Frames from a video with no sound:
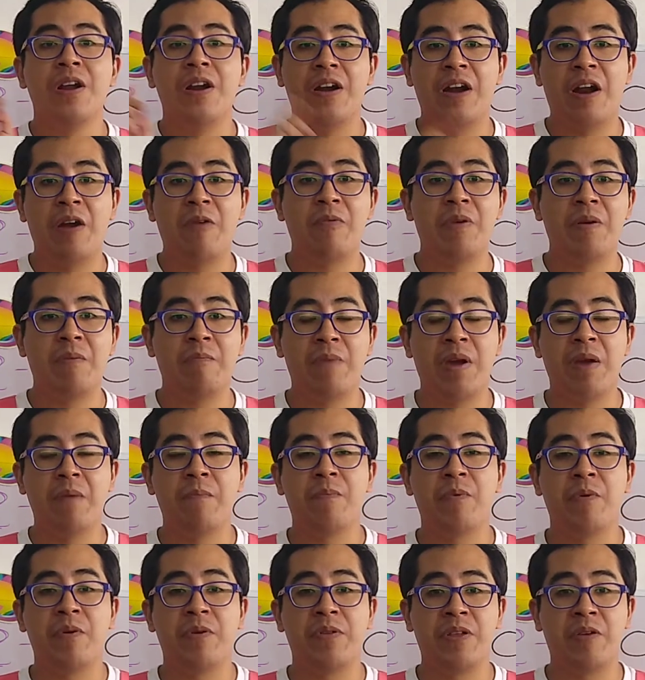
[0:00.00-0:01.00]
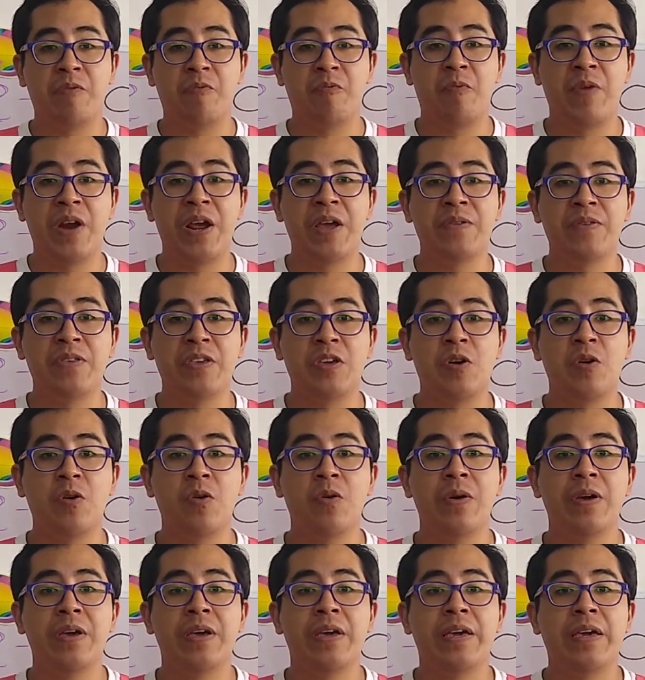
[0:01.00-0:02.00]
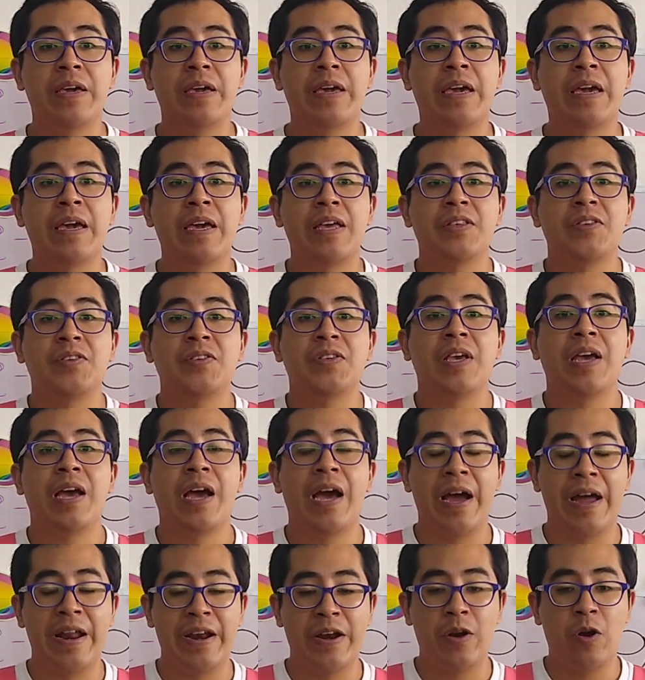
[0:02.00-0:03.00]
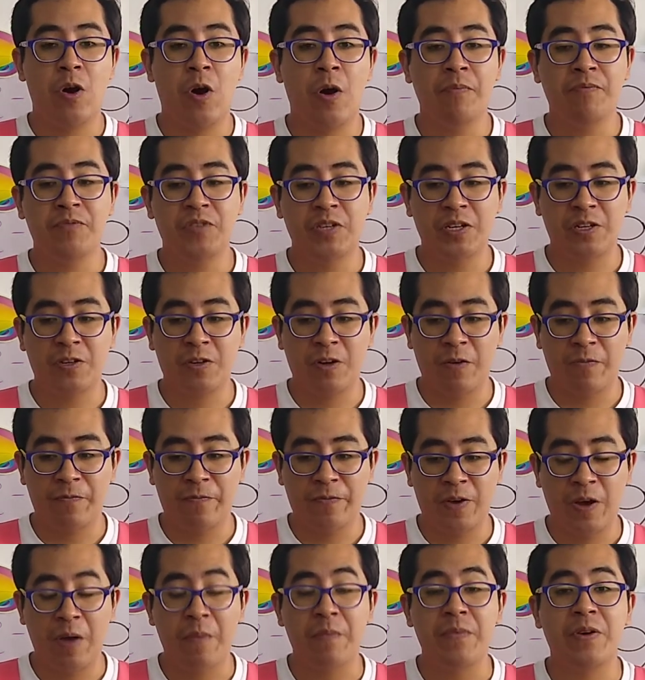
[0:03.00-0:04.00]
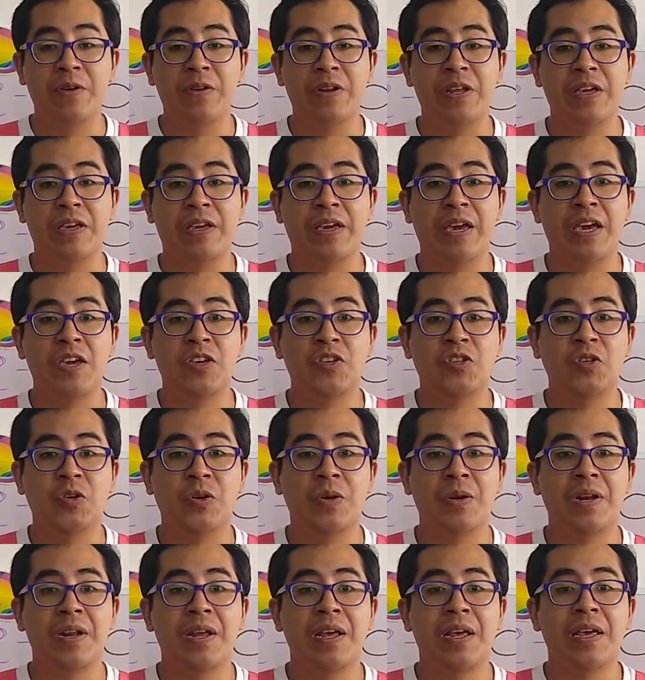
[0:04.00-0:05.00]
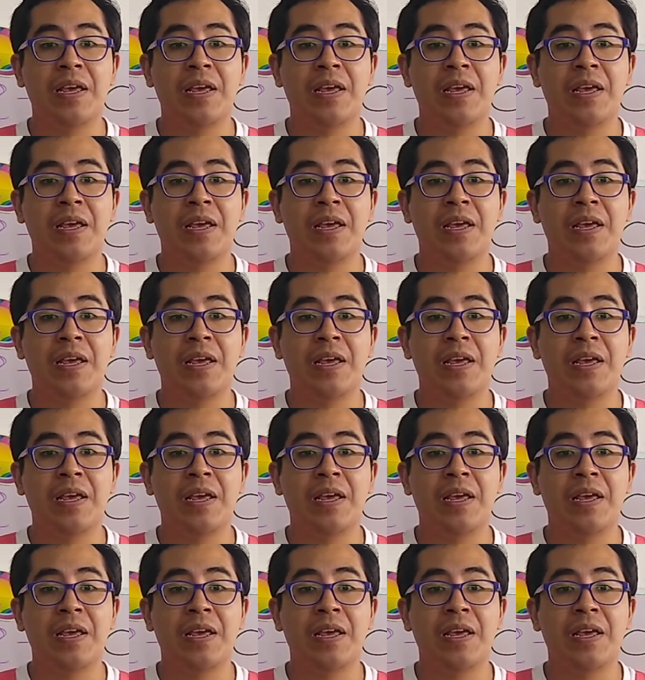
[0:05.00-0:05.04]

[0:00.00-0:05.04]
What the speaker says: Now remember, the radio is an object of communication